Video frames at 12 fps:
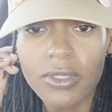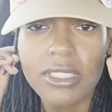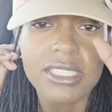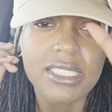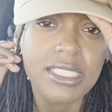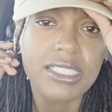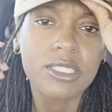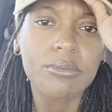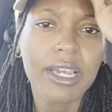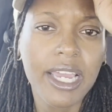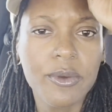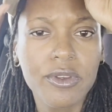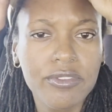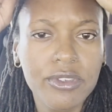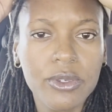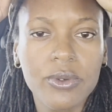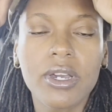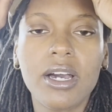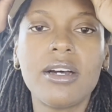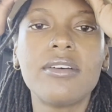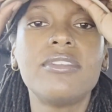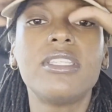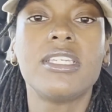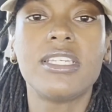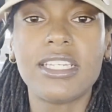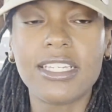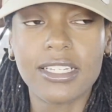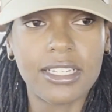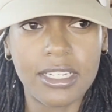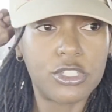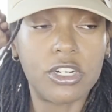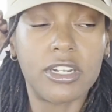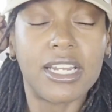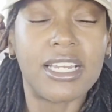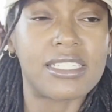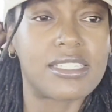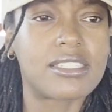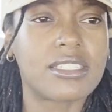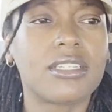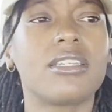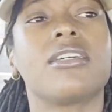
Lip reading: this is my review of the Torras